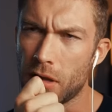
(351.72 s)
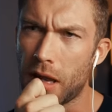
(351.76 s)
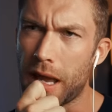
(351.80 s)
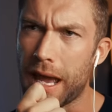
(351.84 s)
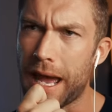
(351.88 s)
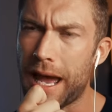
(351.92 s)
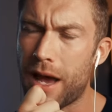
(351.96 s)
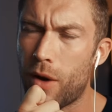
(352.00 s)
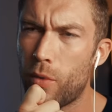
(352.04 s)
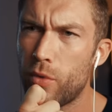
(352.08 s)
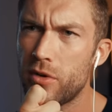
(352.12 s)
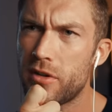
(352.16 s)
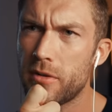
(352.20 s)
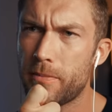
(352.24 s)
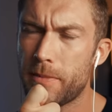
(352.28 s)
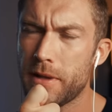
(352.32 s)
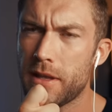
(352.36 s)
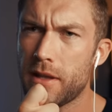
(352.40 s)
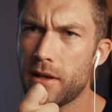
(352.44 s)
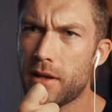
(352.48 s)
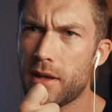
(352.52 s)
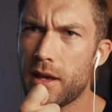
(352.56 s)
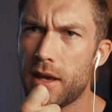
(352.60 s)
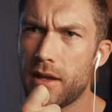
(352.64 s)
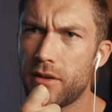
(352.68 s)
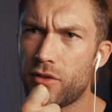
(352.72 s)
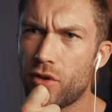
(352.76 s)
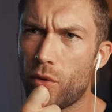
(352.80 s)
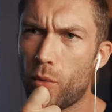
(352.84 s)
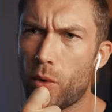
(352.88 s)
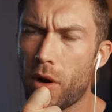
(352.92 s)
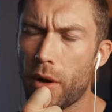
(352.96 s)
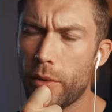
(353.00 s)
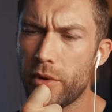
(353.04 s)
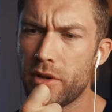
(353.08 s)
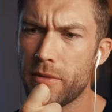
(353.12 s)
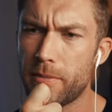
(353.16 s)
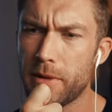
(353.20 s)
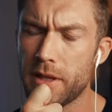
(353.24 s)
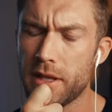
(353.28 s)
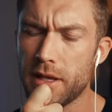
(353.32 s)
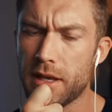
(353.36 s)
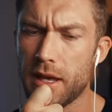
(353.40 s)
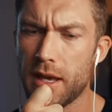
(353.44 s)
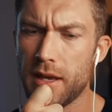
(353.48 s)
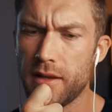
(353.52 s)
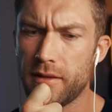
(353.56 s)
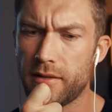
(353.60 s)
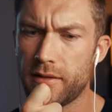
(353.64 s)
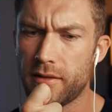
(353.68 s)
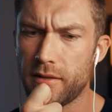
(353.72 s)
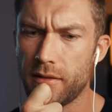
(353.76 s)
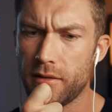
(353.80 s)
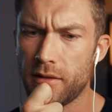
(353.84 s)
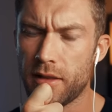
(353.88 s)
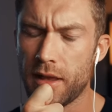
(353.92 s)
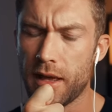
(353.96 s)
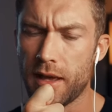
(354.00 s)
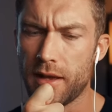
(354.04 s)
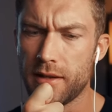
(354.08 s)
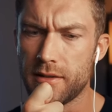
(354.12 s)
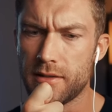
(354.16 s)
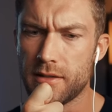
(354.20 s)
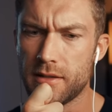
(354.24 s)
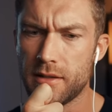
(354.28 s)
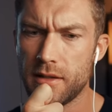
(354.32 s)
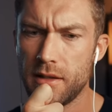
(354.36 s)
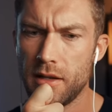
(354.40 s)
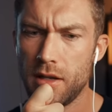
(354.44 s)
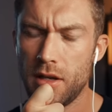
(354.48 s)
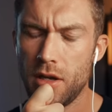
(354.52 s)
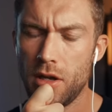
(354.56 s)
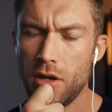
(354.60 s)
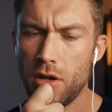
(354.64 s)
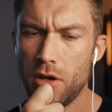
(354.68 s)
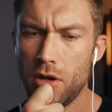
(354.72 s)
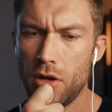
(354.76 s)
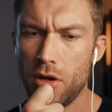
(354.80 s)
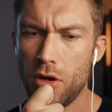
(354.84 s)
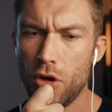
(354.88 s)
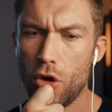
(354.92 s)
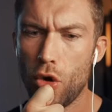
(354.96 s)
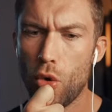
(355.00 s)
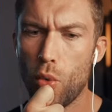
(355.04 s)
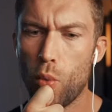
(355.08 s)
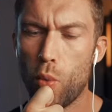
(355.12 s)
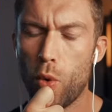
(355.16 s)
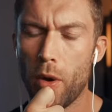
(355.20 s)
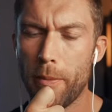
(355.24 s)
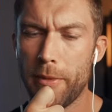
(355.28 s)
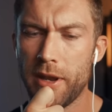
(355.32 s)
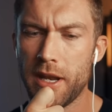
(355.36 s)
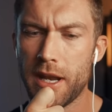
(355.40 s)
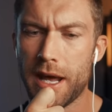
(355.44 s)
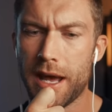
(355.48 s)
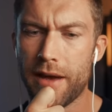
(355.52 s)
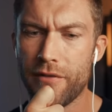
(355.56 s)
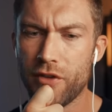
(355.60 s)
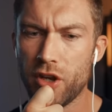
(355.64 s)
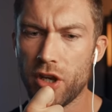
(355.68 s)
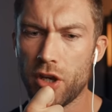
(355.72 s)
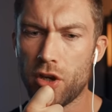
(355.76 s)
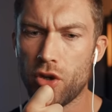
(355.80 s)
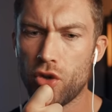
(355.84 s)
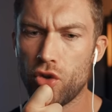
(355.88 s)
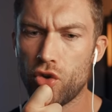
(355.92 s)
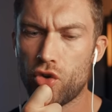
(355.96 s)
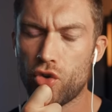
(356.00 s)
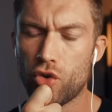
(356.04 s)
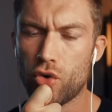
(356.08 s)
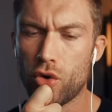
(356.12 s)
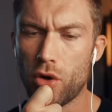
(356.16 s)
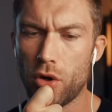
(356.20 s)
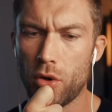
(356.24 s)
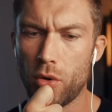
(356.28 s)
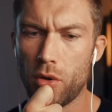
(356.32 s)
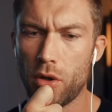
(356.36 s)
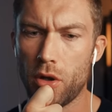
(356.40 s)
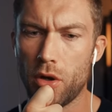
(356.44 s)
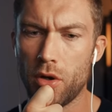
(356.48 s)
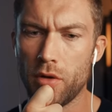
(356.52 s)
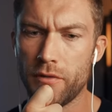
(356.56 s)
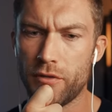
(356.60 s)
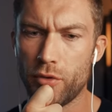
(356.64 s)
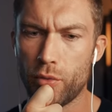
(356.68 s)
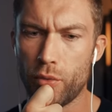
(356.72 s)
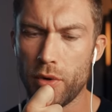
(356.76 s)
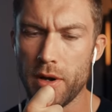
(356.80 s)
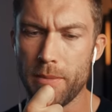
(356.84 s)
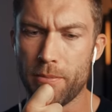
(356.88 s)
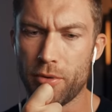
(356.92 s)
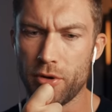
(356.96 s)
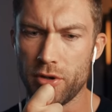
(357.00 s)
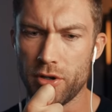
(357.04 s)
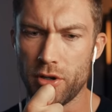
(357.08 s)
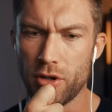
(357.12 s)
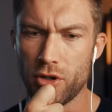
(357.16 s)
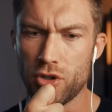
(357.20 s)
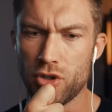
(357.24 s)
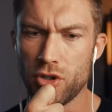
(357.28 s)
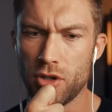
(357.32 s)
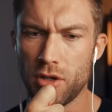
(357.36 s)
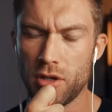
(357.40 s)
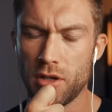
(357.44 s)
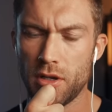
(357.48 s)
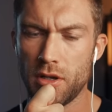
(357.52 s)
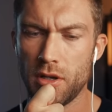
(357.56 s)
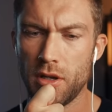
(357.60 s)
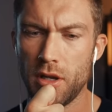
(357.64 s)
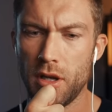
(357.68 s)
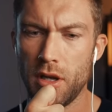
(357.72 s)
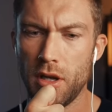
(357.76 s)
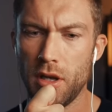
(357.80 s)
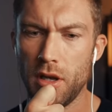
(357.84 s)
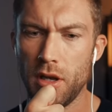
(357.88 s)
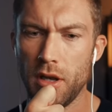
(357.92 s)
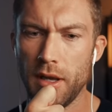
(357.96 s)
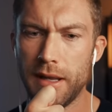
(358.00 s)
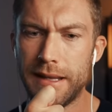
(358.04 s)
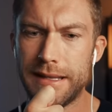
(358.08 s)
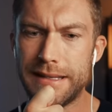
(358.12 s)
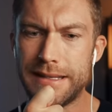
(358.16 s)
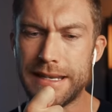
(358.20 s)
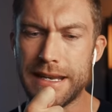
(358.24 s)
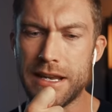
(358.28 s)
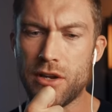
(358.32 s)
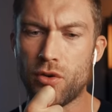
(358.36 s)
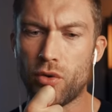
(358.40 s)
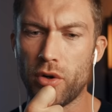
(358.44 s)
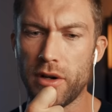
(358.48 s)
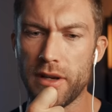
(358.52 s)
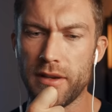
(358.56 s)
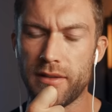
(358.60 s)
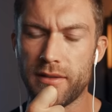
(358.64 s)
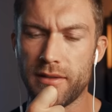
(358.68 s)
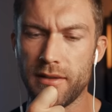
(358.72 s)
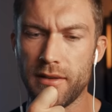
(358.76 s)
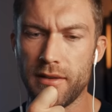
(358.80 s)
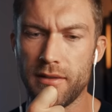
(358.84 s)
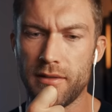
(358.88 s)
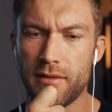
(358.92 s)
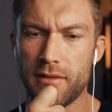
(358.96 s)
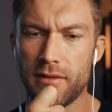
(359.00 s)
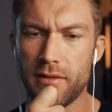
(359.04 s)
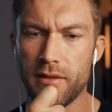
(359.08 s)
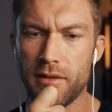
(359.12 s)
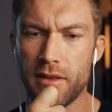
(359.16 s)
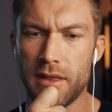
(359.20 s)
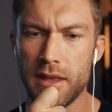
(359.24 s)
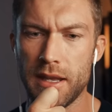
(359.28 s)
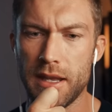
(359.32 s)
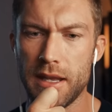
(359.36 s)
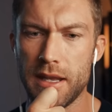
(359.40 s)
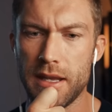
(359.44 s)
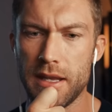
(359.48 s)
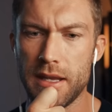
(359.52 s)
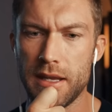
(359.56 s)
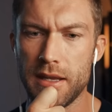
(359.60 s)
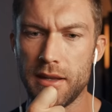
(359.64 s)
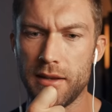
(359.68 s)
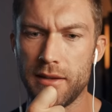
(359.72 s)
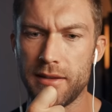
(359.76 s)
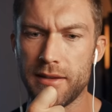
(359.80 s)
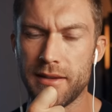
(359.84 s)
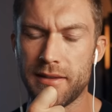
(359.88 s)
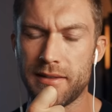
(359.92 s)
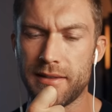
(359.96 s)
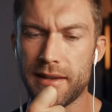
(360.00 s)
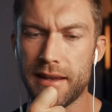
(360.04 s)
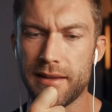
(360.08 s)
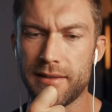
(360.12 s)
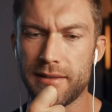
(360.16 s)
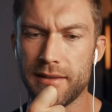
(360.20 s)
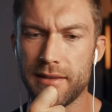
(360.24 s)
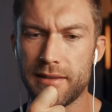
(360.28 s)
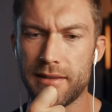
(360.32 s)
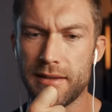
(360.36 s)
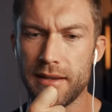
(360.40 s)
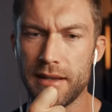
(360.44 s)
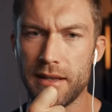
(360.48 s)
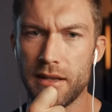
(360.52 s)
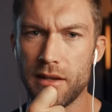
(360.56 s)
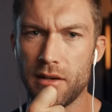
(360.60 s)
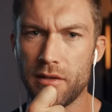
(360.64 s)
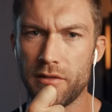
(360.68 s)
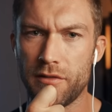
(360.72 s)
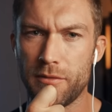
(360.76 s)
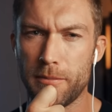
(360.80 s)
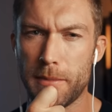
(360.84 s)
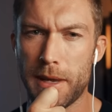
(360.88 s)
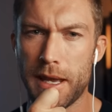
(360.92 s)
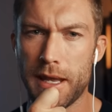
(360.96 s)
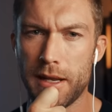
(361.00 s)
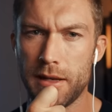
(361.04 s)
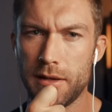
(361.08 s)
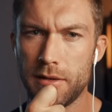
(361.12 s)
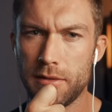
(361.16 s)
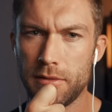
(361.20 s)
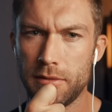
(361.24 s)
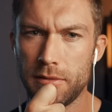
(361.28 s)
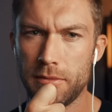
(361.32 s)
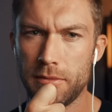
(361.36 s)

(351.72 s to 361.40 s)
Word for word: How would it be the case, or why would it be the case that women having control over reproduction decreases the necessity of men?